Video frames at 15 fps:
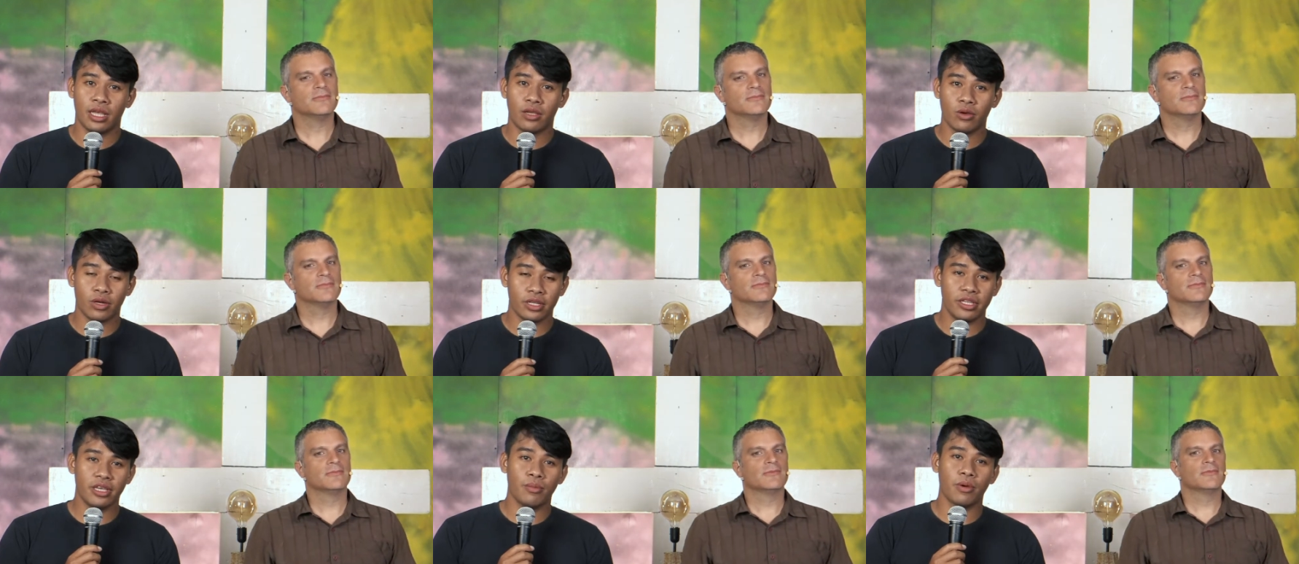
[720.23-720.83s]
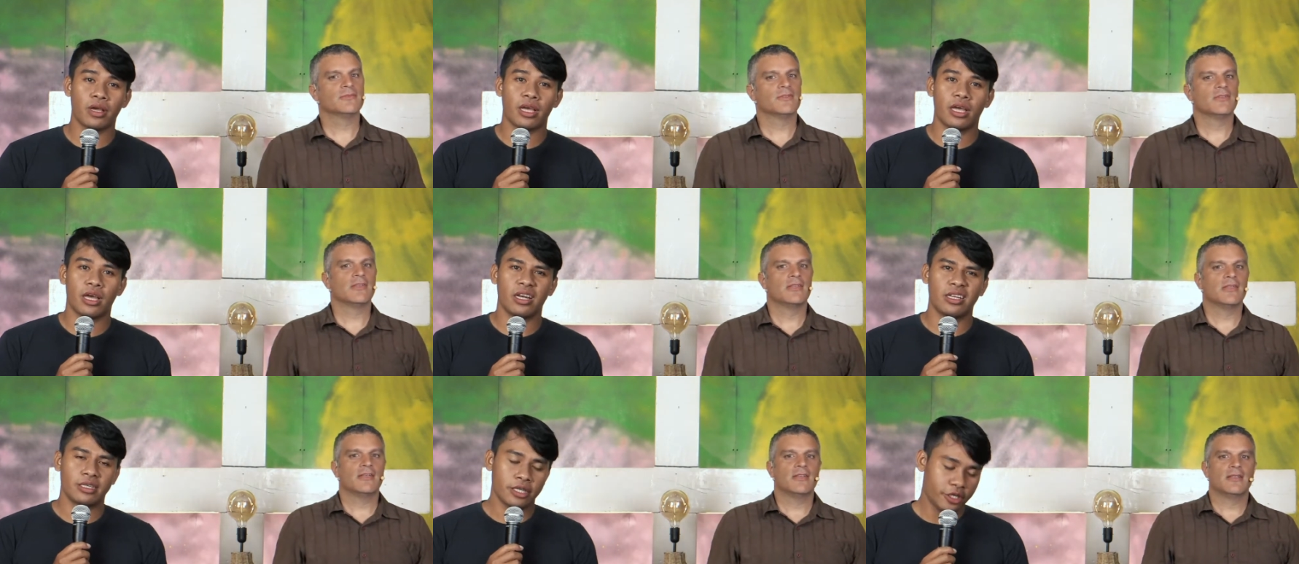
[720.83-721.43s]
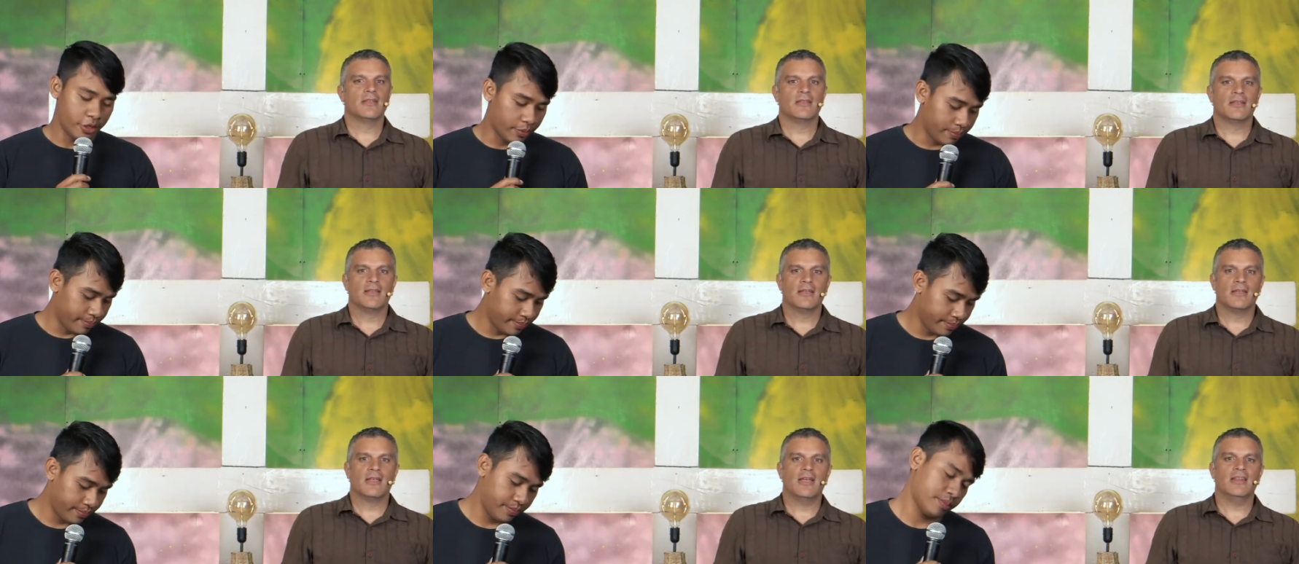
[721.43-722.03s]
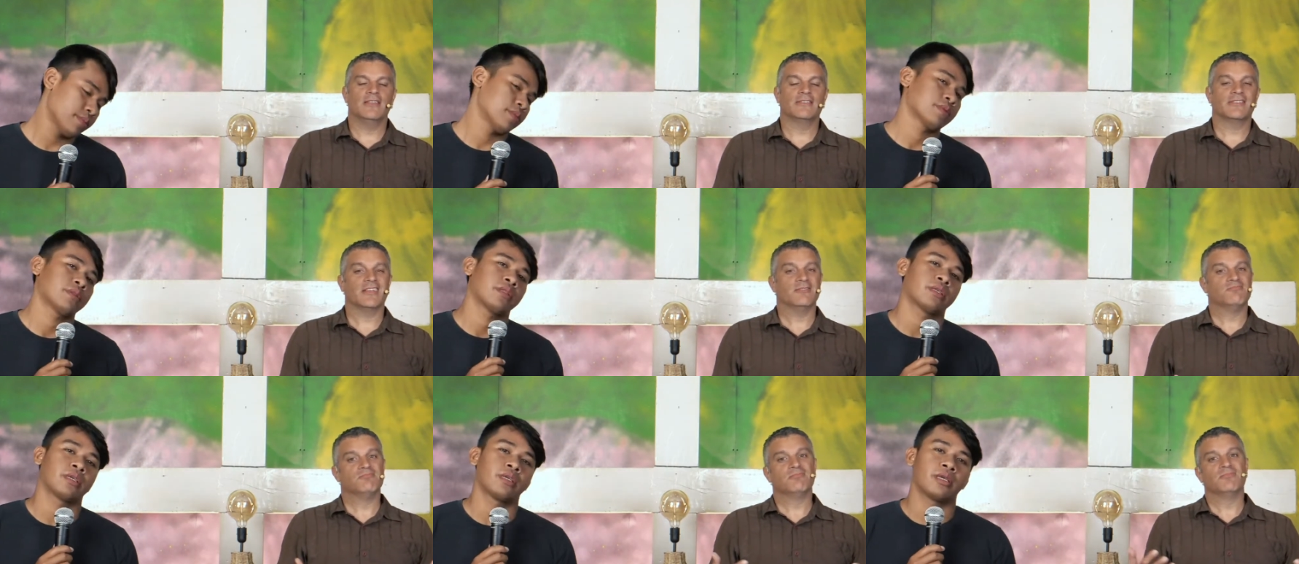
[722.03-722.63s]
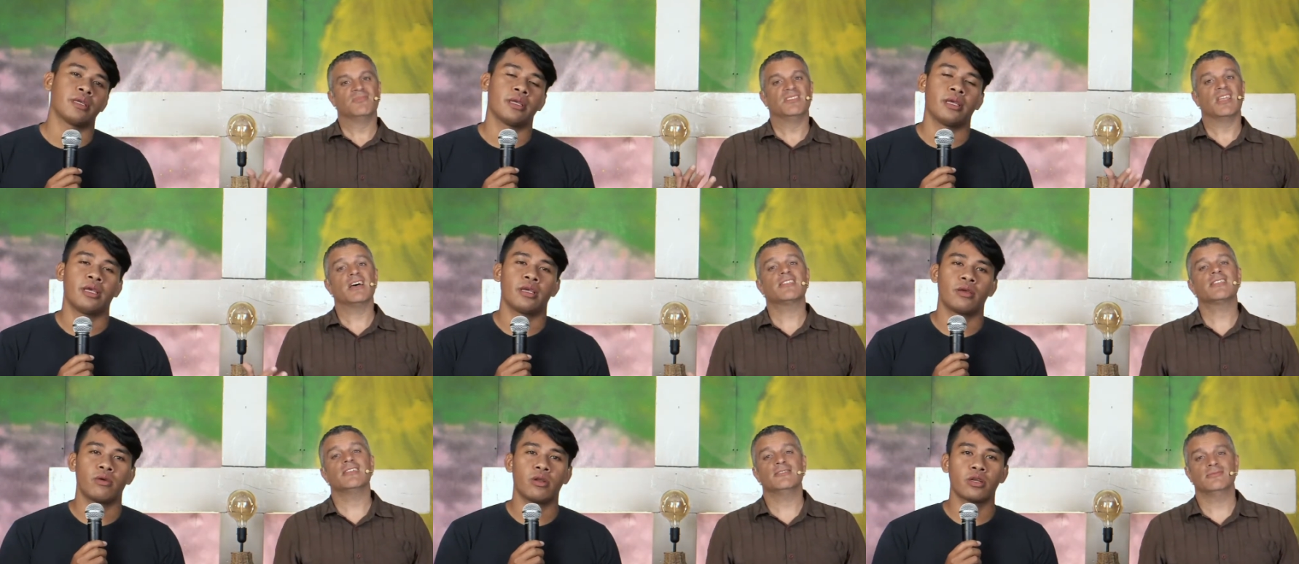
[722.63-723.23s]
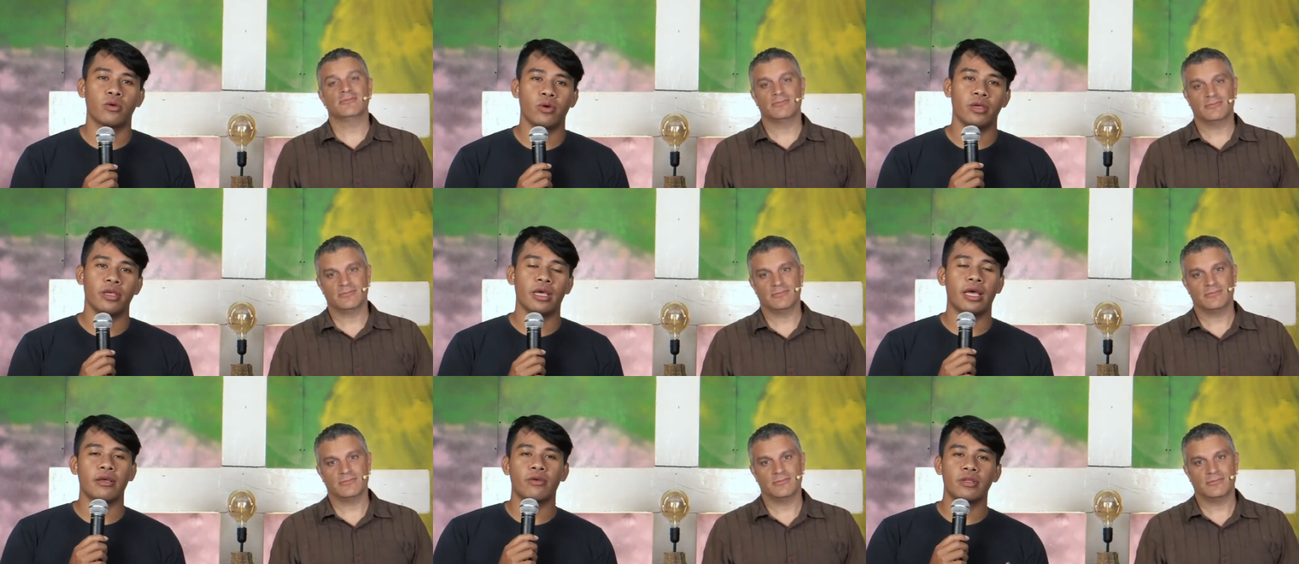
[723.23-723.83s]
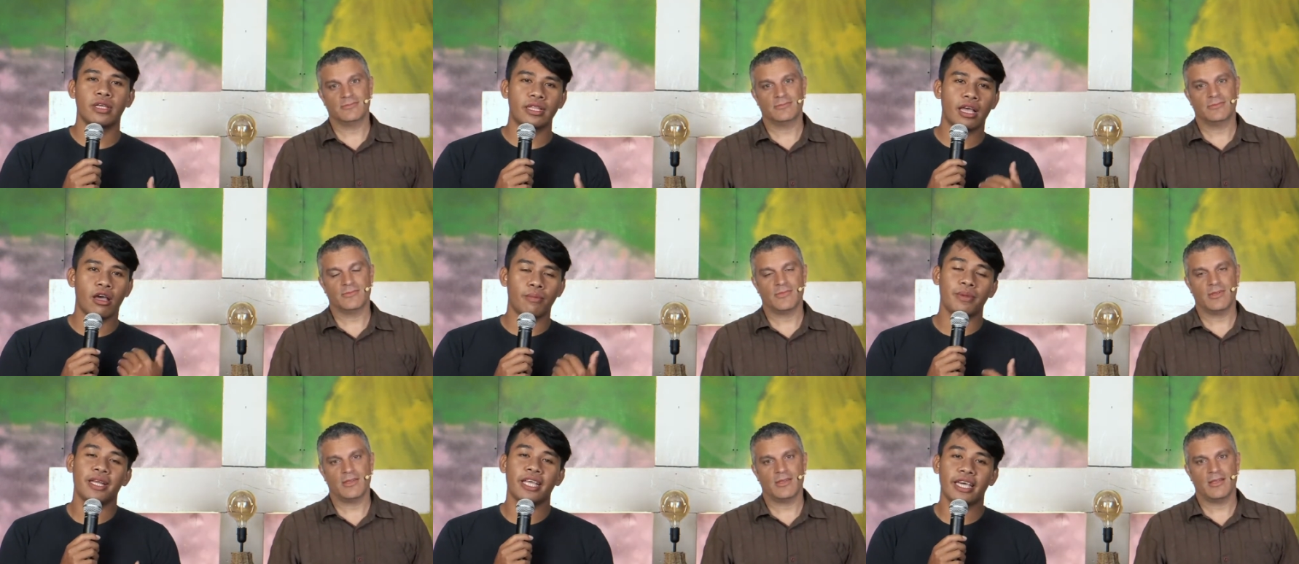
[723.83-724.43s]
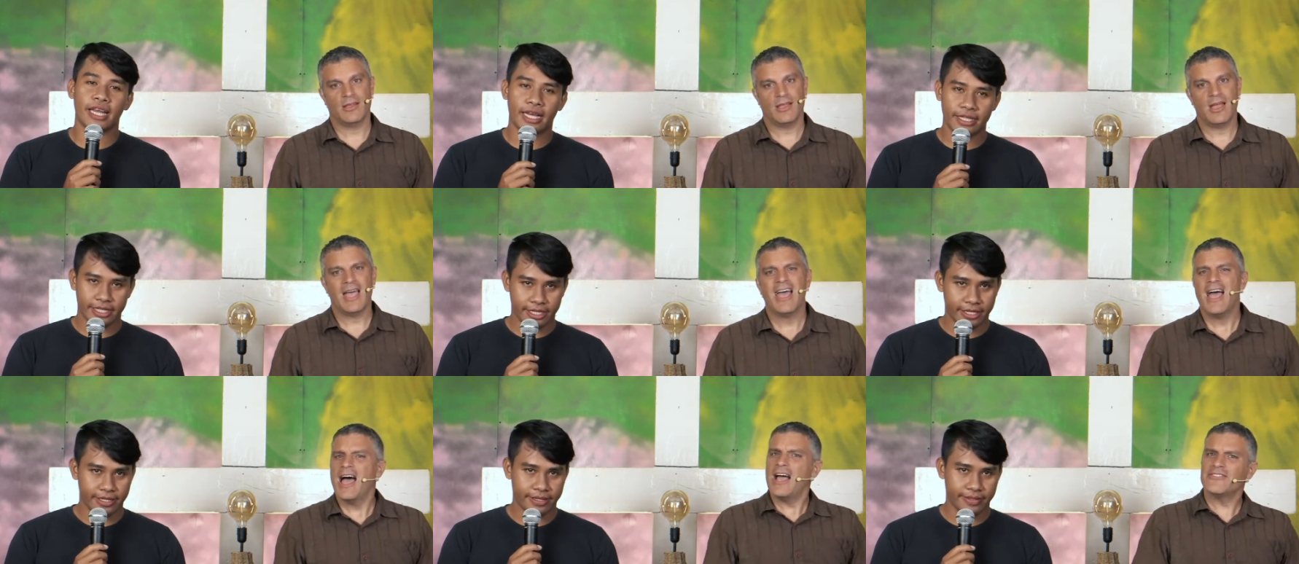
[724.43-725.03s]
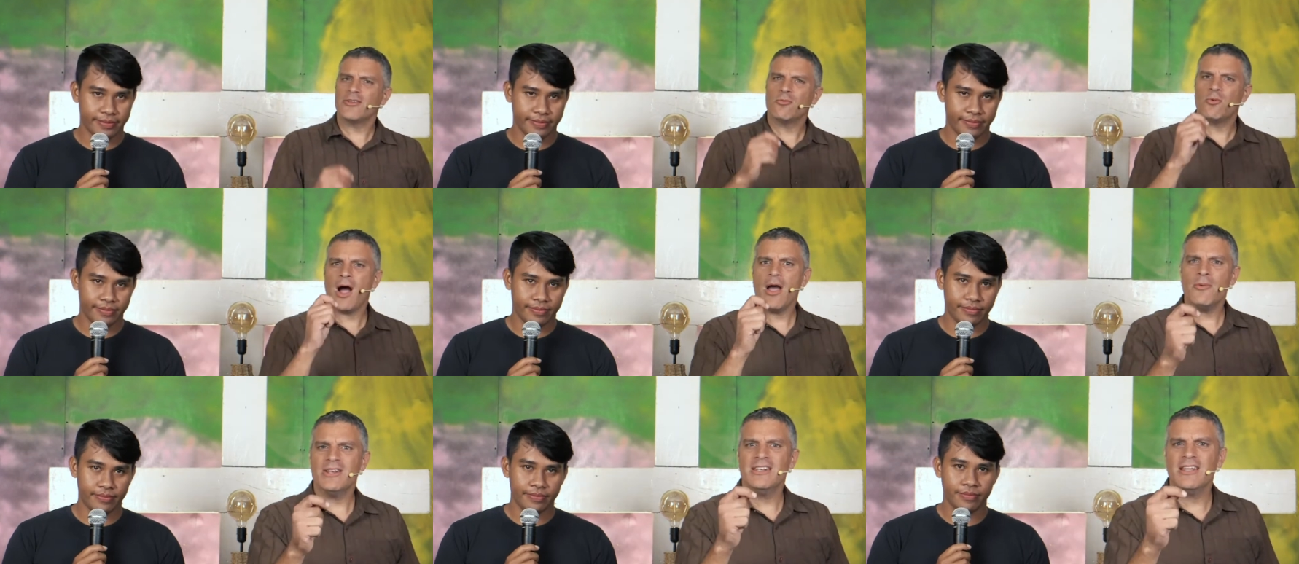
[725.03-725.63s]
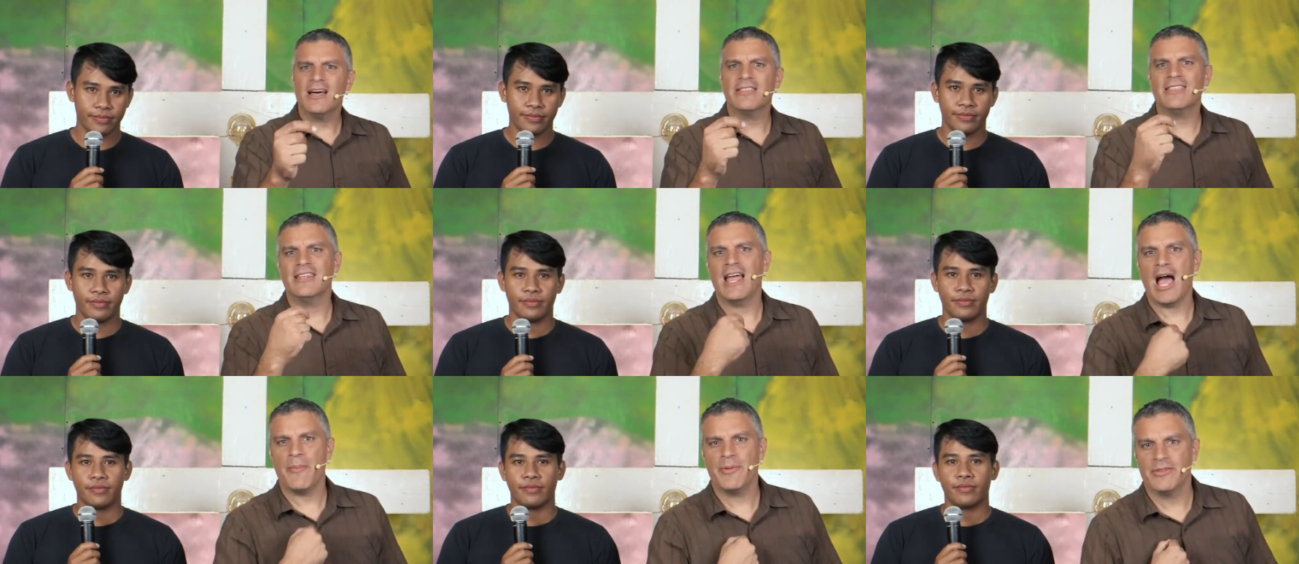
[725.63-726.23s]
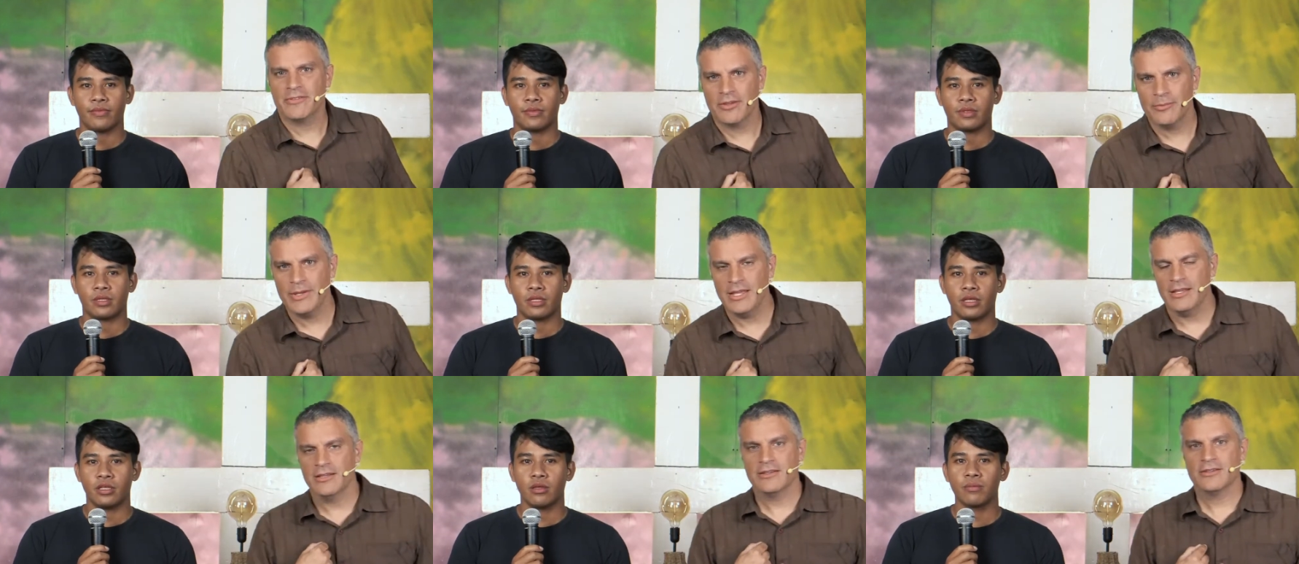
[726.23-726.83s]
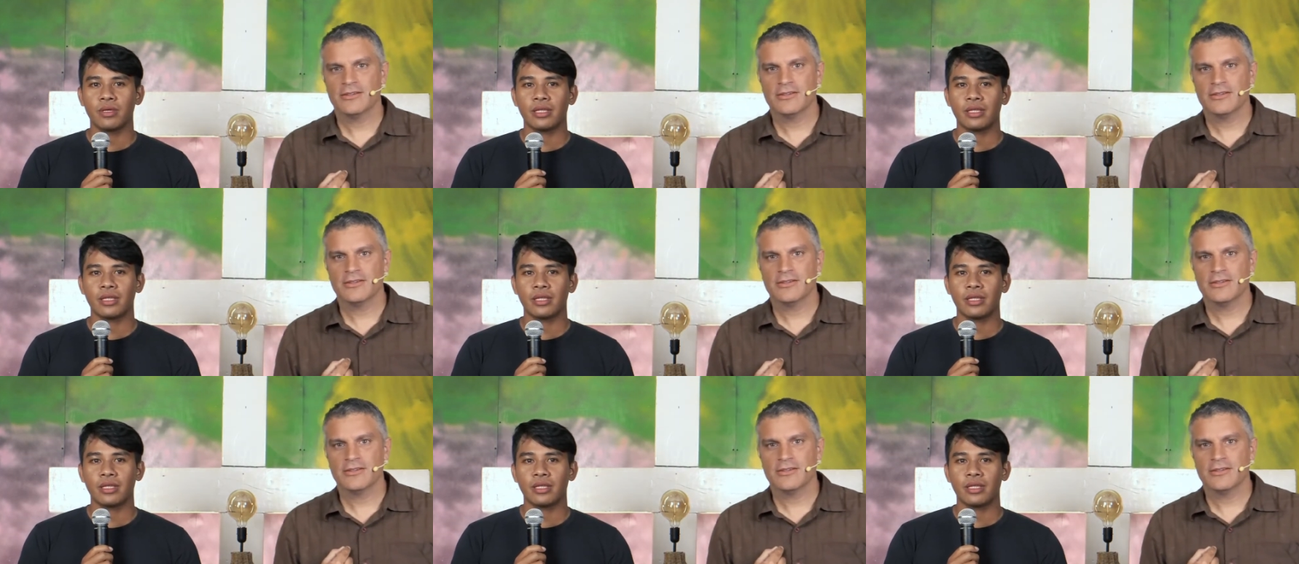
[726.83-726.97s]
Speaker 1: And he said,
Speaker 2: nothing. I said, why would nothing happen to me?